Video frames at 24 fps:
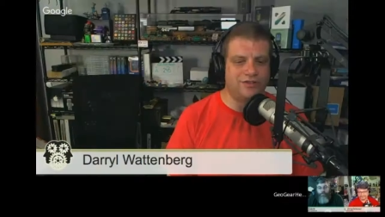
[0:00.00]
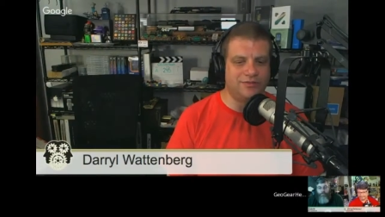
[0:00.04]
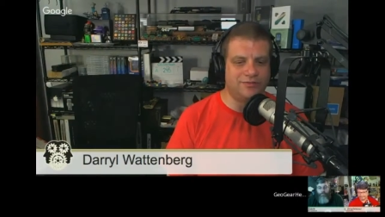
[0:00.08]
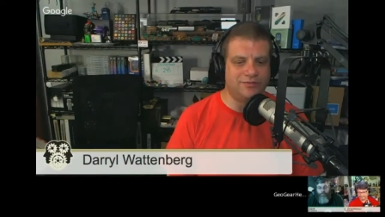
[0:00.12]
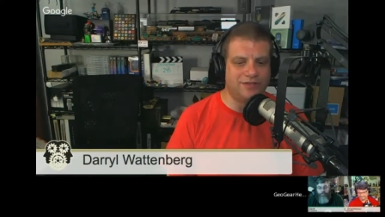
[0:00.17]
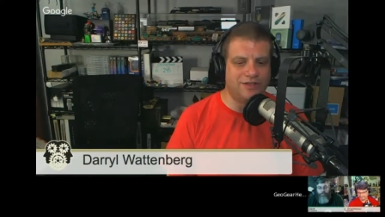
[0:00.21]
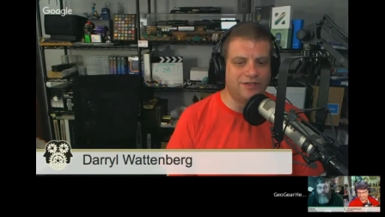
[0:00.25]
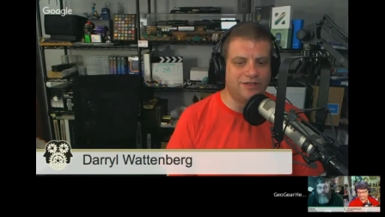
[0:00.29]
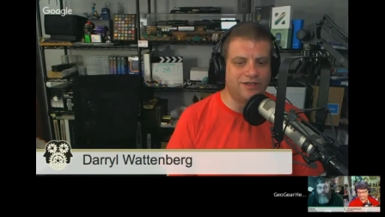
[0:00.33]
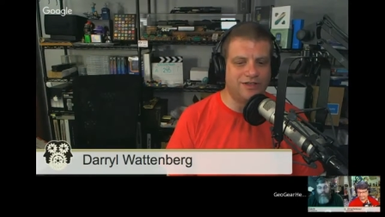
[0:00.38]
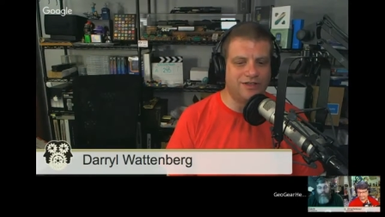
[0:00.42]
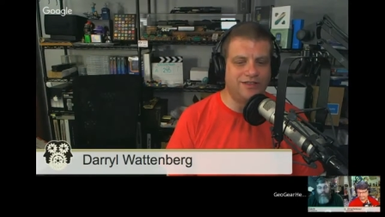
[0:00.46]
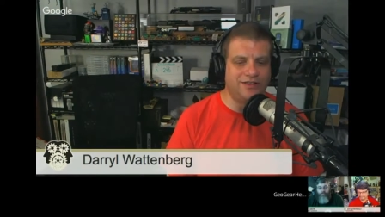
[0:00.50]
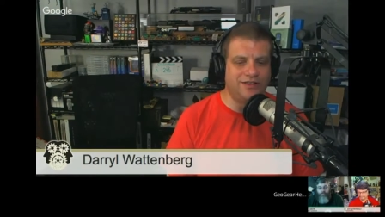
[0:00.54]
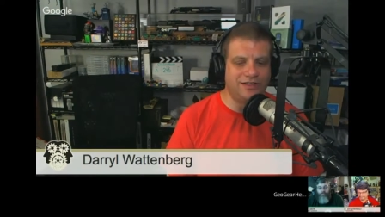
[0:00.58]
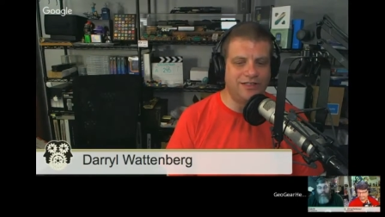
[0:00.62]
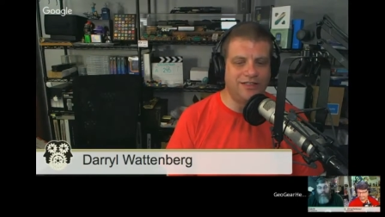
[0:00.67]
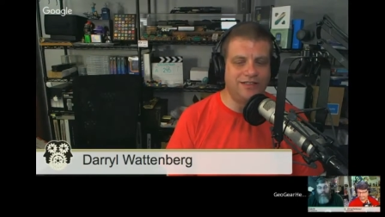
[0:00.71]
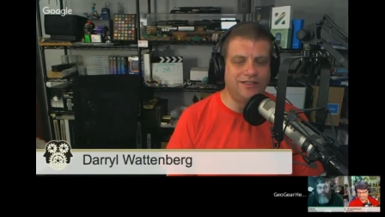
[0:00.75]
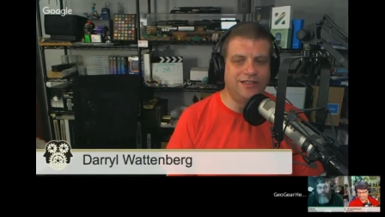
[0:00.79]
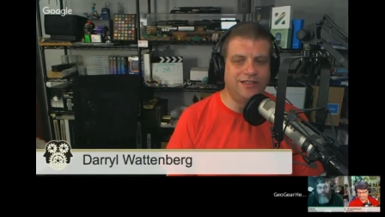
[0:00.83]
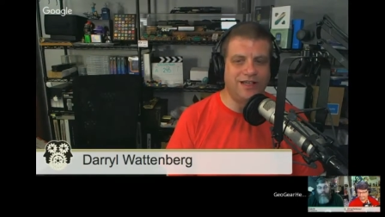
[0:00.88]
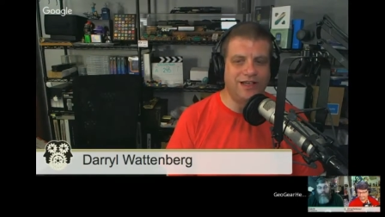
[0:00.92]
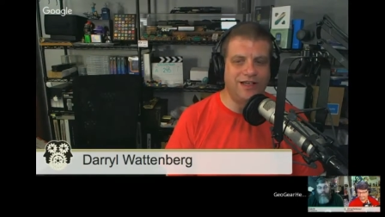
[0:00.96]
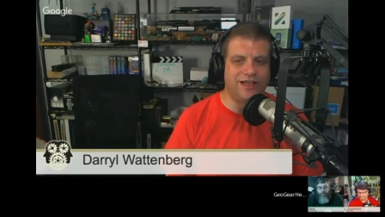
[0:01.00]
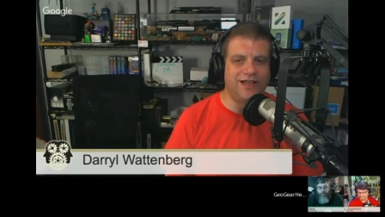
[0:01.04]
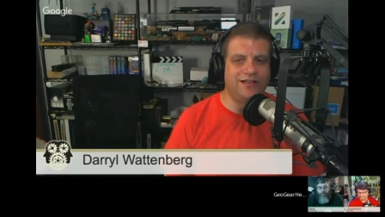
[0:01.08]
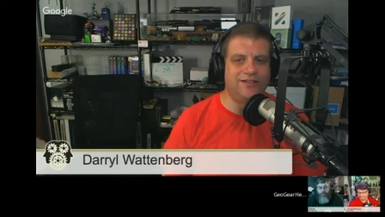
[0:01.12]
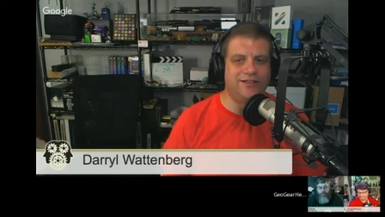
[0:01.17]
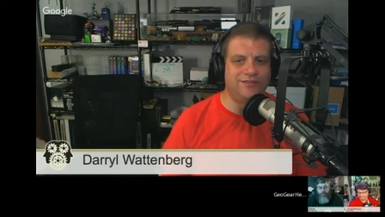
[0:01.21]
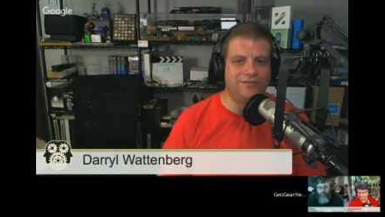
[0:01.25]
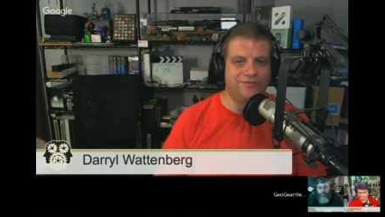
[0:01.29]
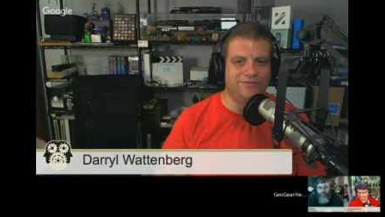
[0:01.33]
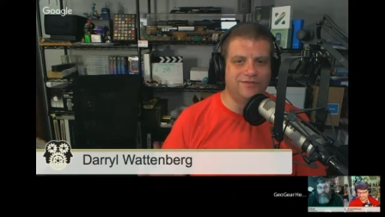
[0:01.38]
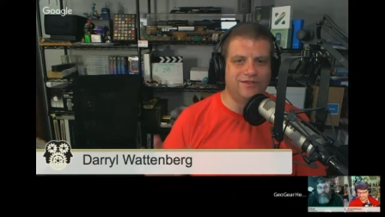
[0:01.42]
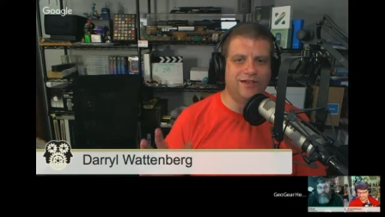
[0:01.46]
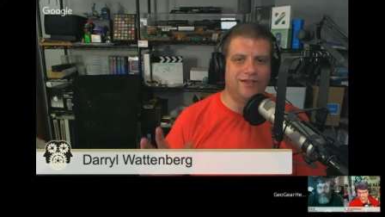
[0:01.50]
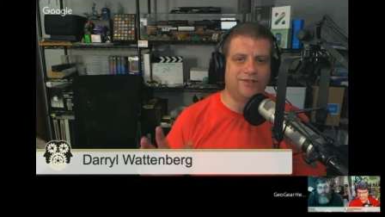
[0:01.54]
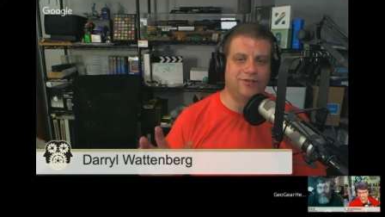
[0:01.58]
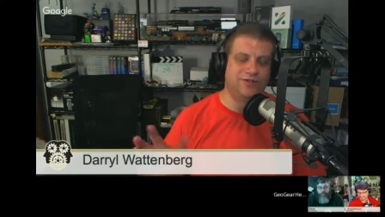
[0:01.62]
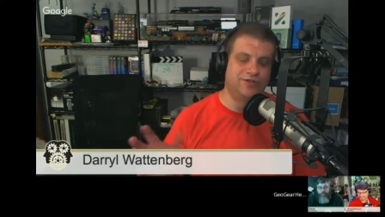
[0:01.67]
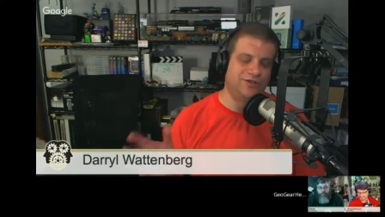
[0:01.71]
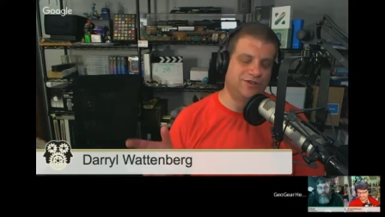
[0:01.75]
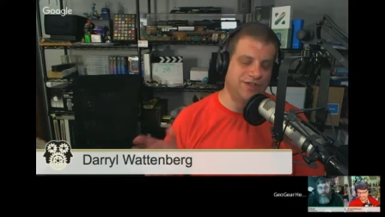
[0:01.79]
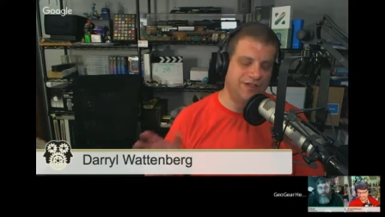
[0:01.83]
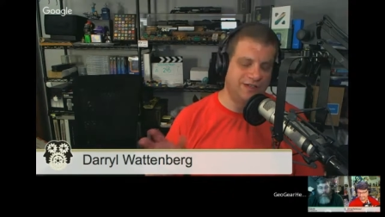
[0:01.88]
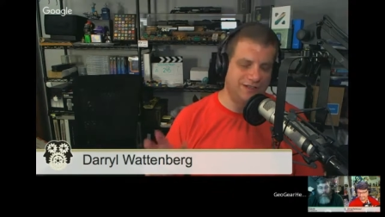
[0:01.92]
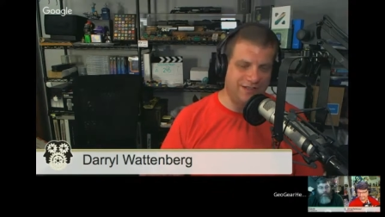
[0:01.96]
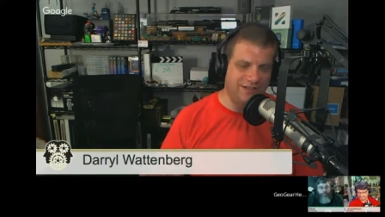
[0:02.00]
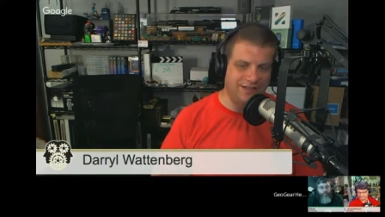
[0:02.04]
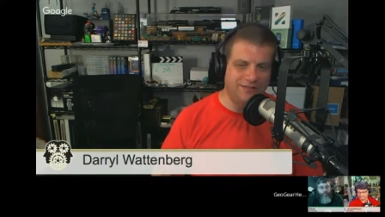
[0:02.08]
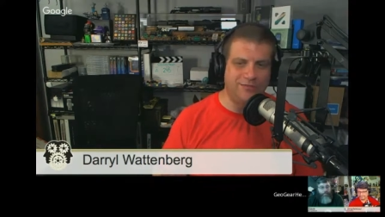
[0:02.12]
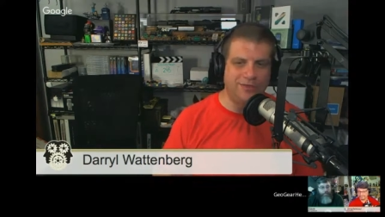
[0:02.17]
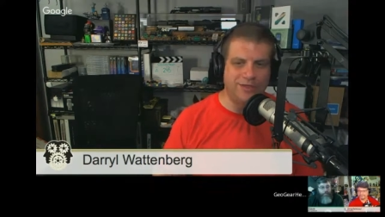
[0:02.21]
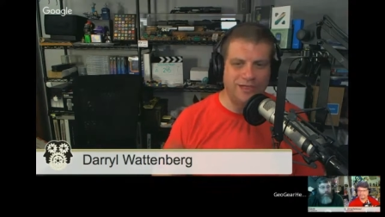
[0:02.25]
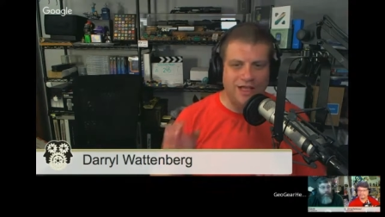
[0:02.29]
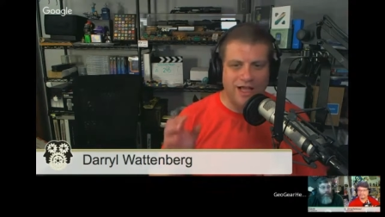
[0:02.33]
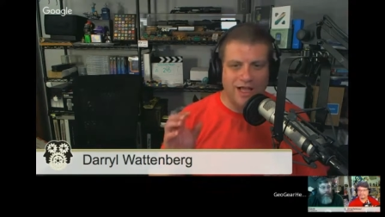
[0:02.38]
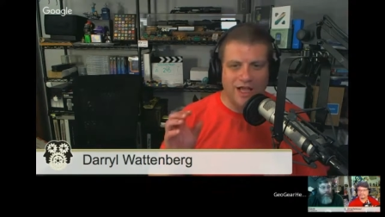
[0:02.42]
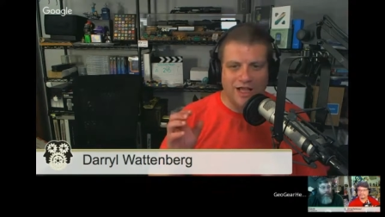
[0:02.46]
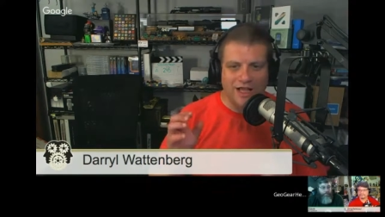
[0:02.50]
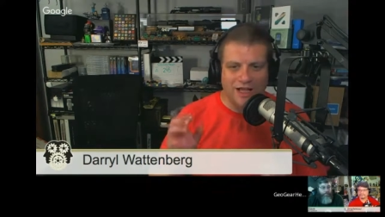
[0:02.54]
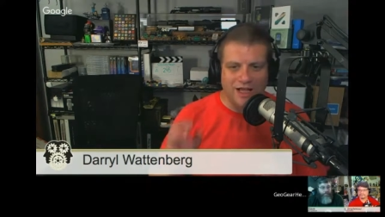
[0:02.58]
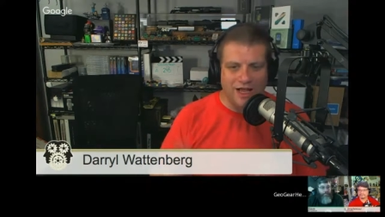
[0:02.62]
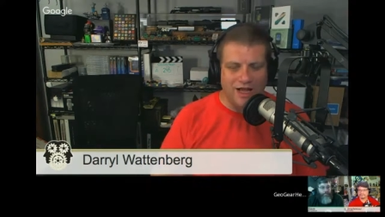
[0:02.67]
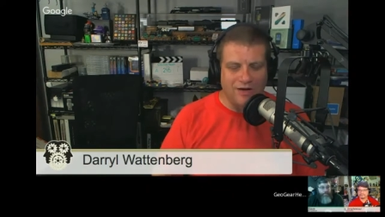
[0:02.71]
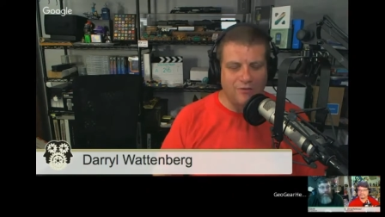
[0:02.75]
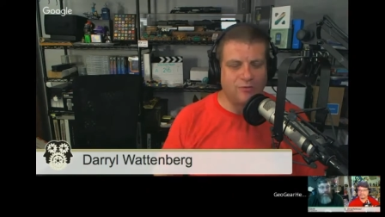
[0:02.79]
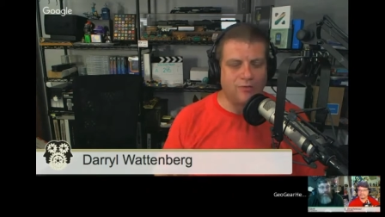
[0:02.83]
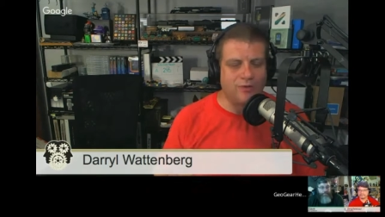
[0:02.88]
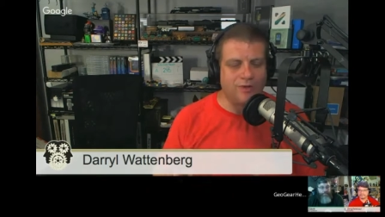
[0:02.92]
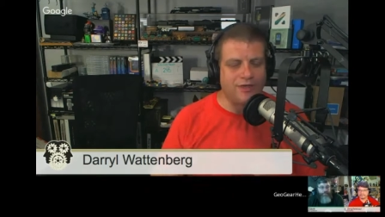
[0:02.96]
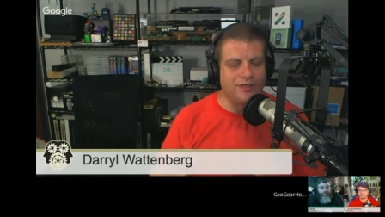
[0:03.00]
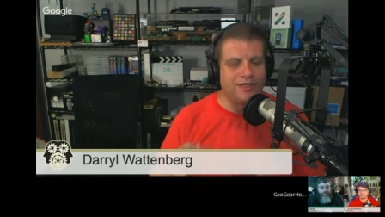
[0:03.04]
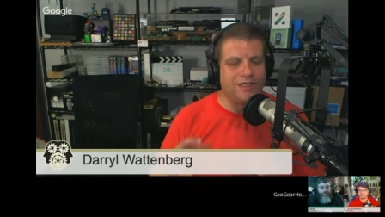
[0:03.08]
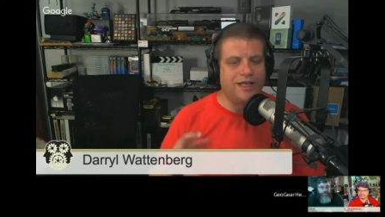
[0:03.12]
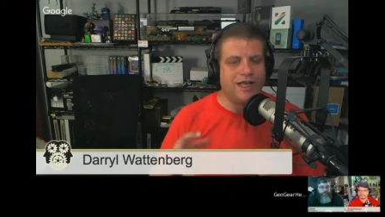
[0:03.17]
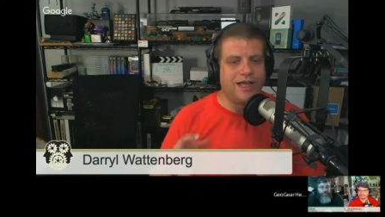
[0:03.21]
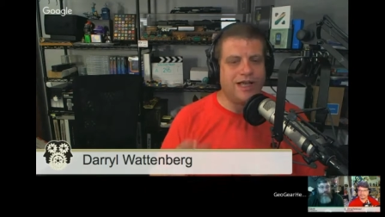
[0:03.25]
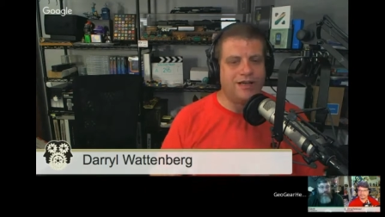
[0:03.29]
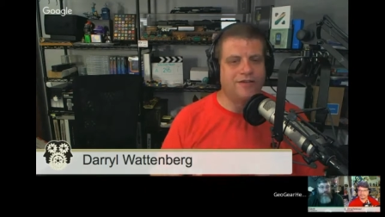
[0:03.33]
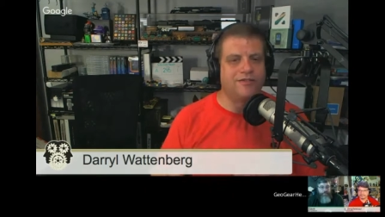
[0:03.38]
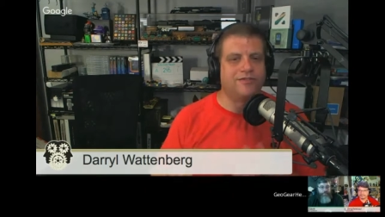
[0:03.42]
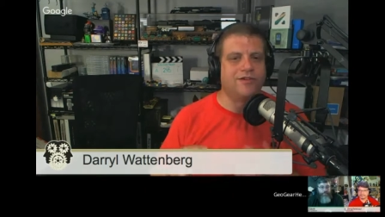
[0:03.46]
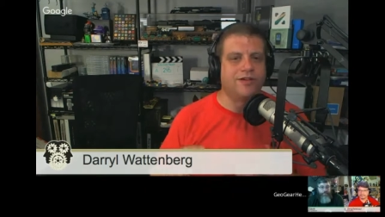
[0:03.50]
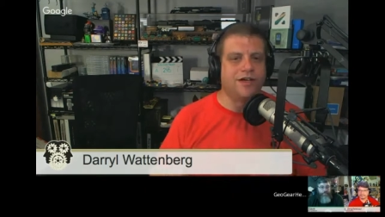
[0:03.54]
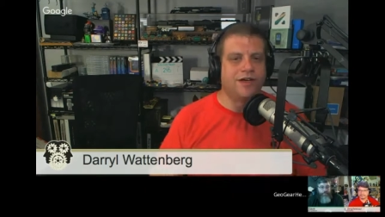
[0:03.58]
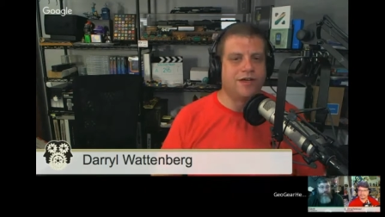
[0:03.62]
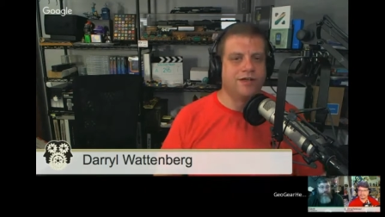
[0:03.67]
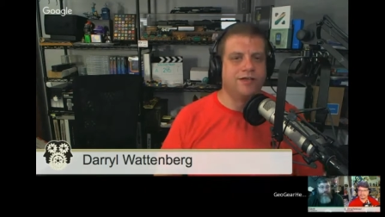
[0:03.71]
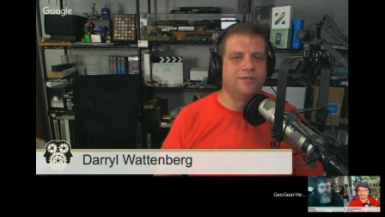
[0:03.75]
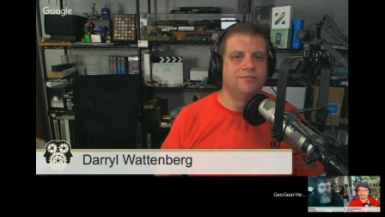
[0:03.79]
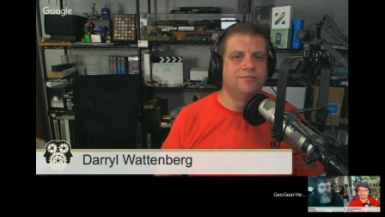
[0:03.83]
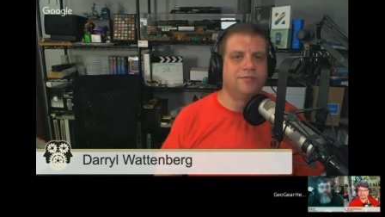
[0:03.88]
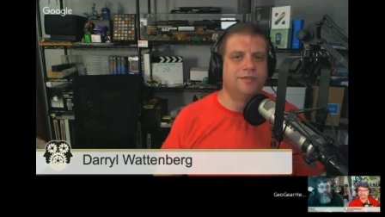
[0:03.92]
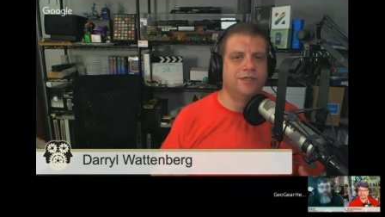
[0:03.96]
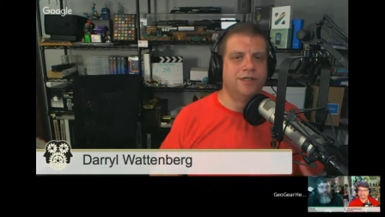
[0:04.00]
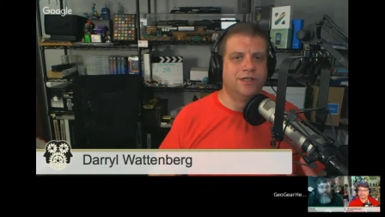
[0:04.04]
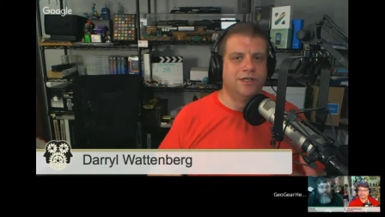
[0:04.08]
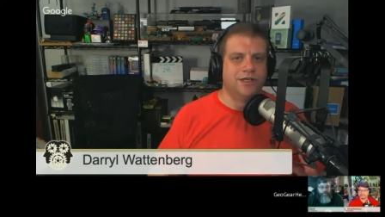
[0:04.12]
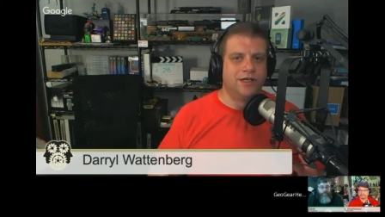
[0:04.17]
because I need to have, I shouldn't say need, but I really have come